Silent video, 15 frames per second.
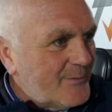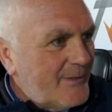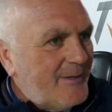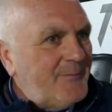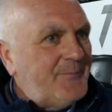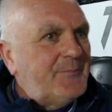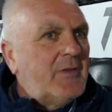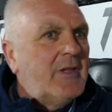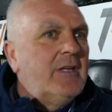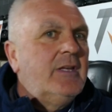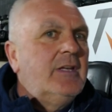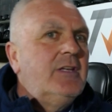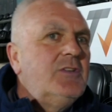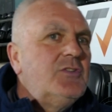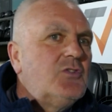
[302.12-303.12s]
well.
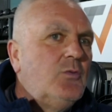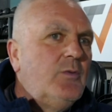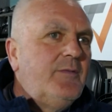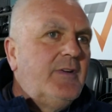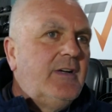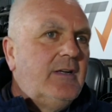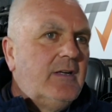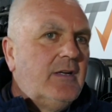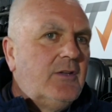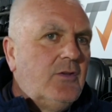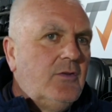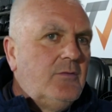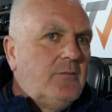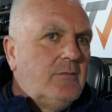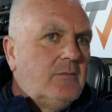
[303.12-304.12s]
So we've a
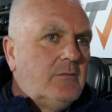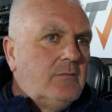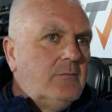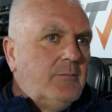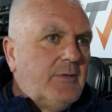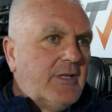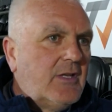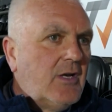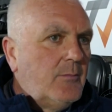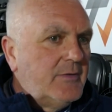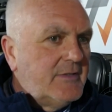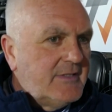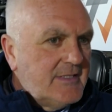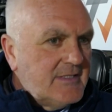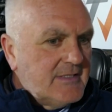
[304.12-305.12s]
good bit of
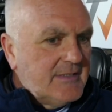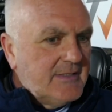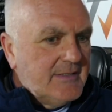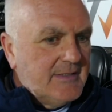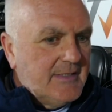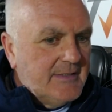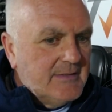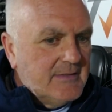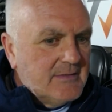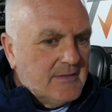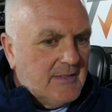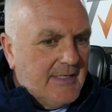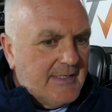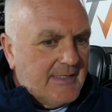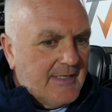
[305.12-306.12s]
competition, and
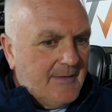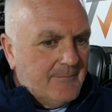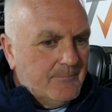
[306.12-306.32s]
like